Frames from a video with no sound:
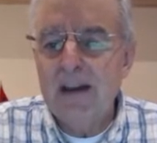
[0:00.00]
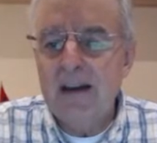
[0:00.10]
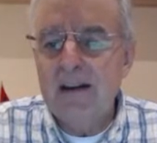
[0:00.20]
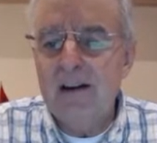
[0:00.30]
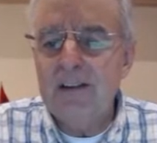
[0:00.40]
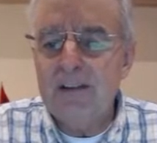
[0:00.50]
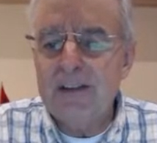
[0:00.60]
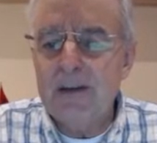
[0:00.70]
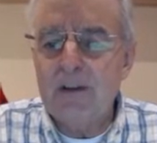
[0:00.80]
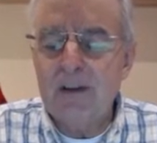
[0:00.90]
I
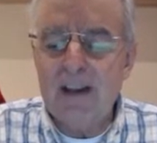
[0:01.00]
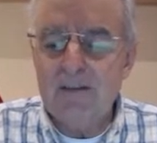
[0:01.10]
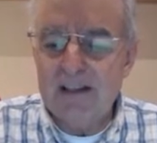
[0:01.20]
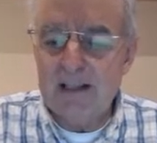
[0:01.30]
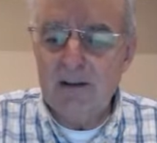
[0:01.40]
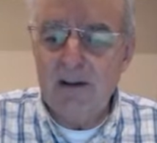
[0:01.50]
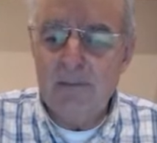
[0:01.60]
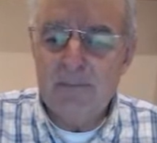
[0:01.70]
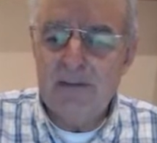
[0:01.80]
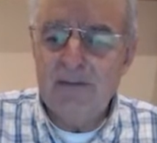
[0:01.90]
think we're going to have a little
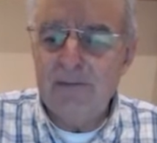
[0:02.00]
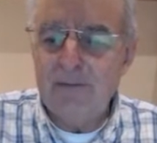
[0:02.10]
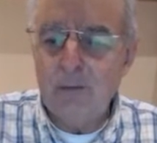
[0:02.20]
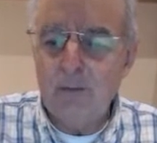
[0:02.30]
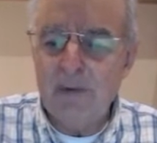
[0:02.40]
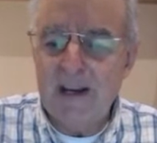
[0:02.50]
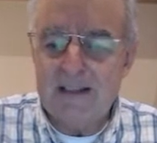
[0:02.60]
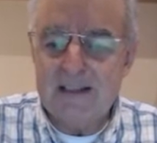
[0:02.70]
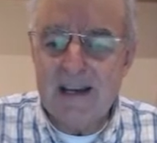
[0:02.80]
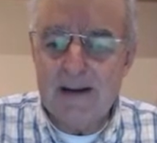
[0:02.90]
bit of a fall back
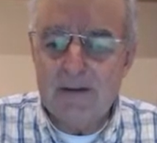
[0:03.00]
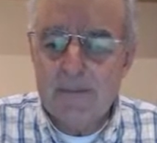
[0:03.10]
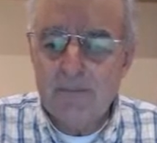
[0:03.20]
down,